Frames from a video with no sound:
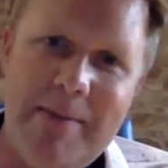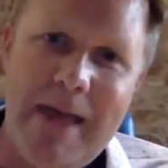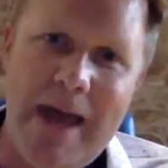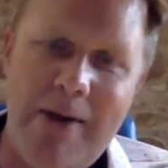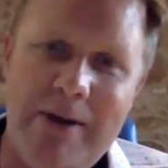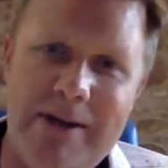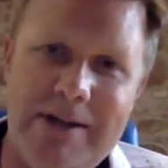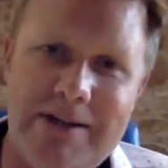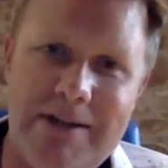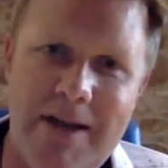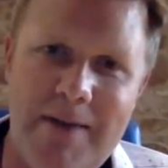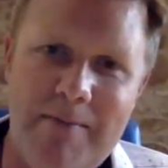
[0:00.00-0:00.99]
now, it's
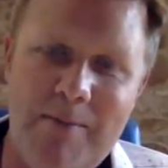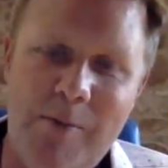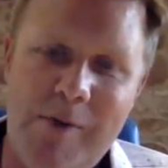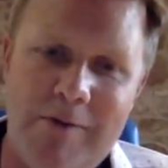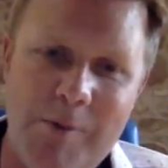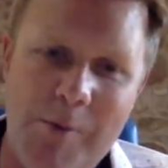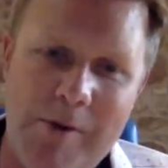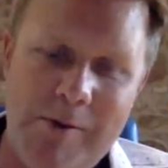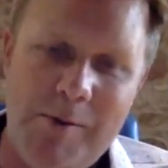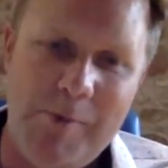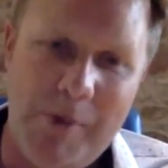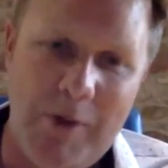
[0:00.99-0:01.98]

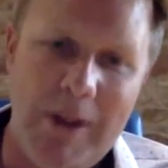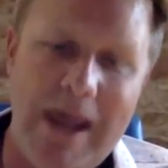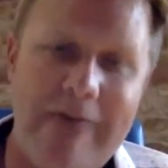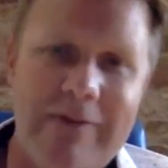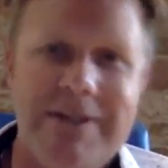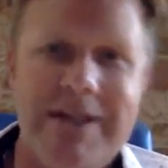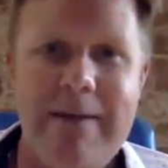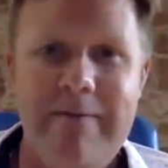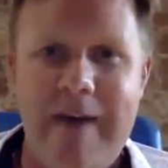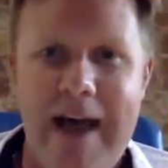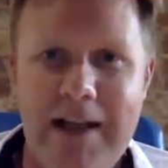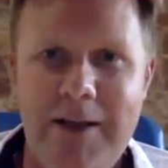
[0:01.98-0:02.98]
we all have the same
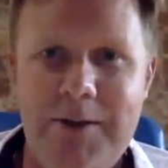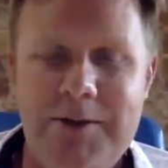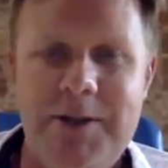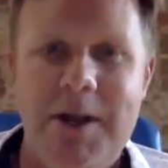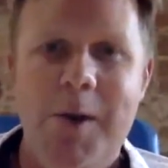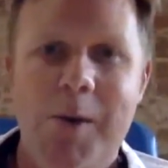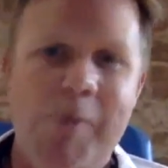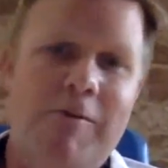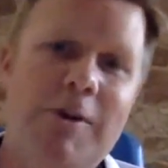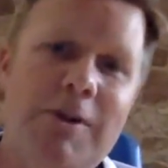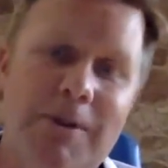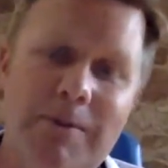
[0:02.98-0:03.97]
values. We're
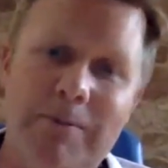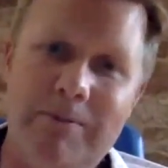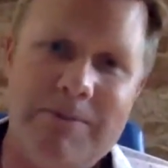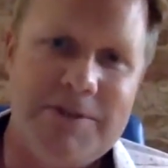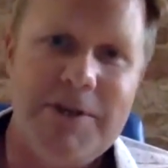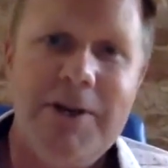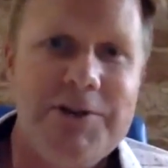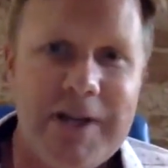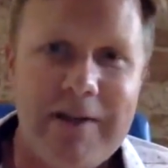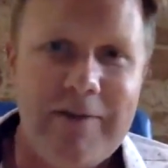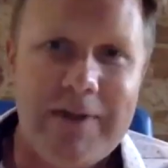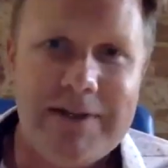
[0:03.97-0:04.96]
all searching
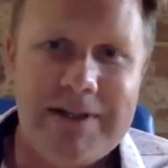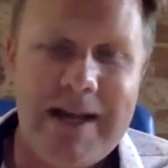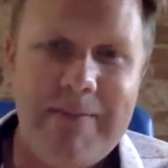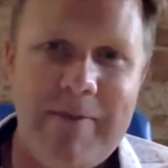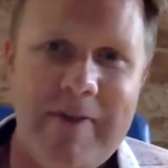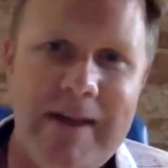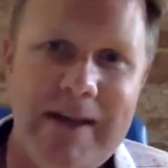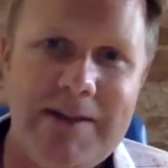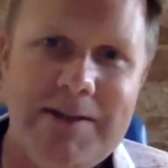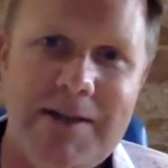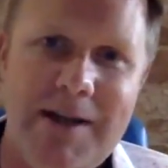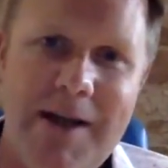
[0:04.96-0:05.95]
for the same
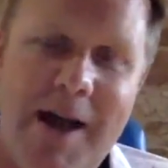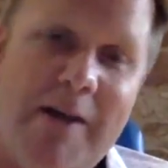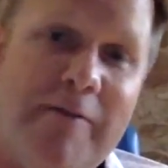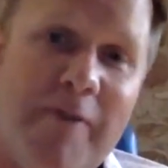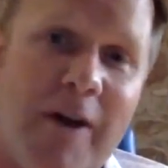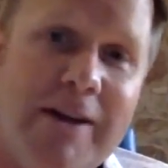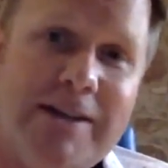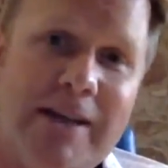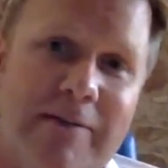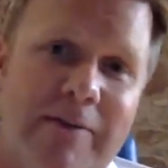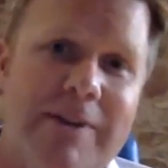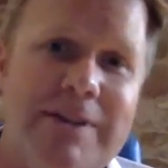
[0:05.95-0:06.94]
things and fighting
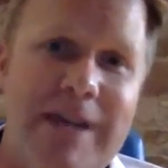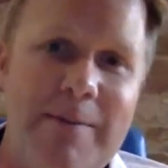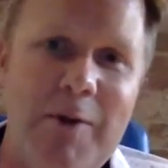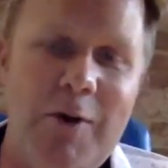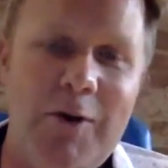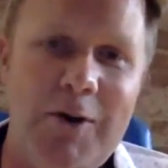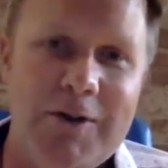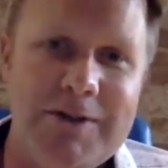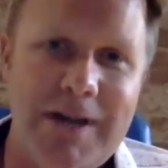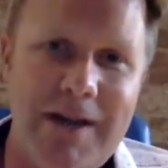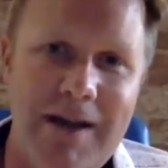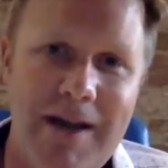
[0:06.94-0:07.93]
for the same cause.
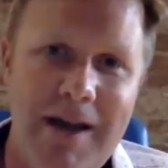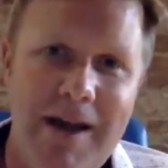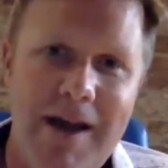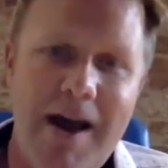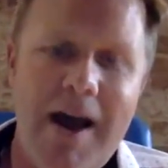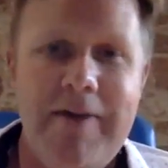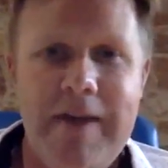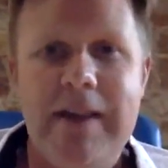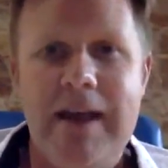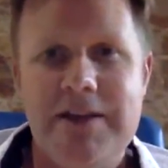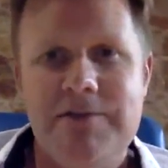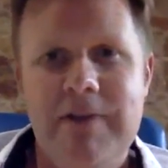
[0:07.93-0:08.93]
And I think
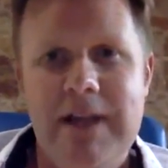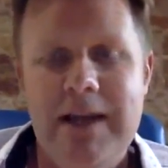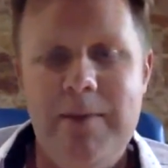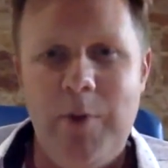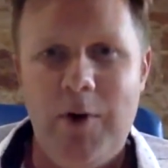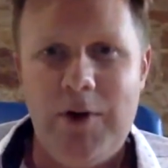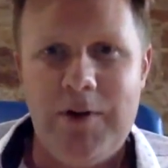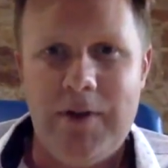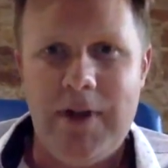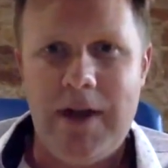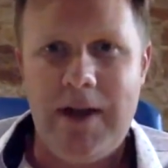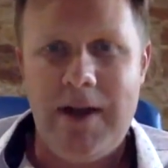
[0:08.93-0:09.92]
that's really
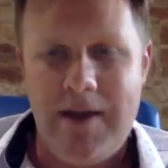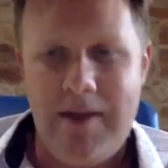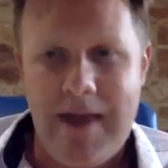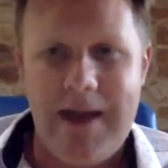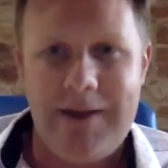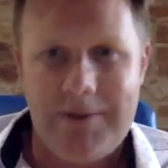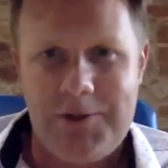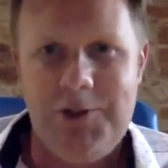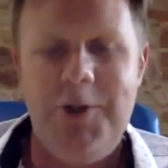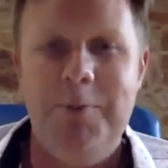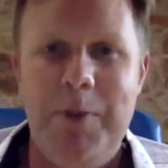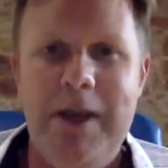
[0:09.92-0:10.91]
important, and that
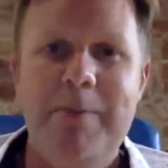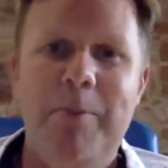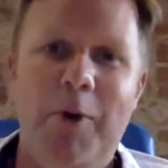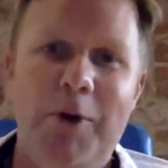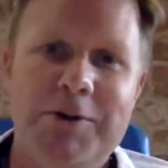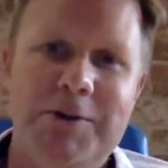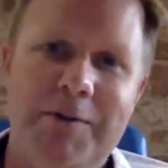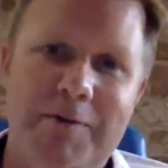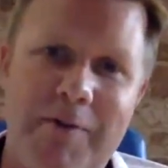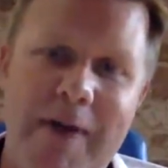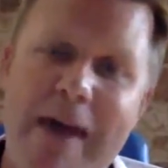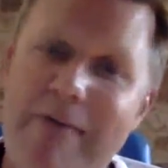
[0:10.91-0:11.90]
should be important
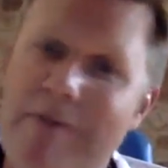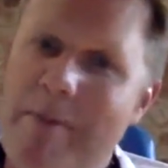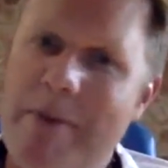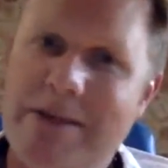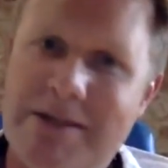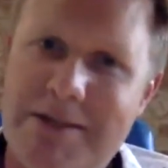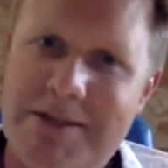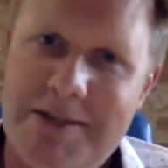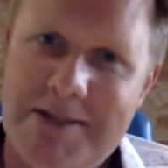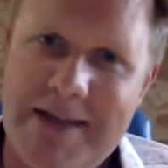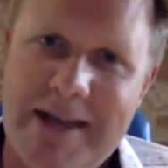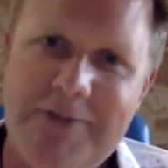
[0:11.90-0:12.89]
for every business
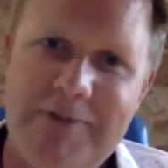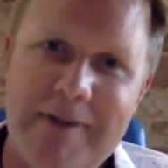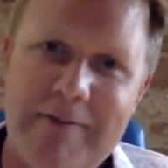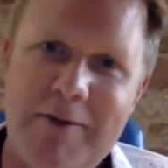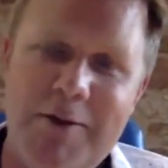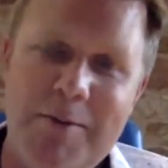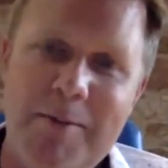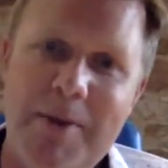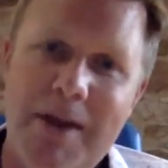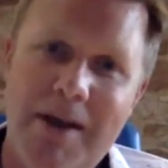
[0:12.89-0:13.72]
that's entering Voom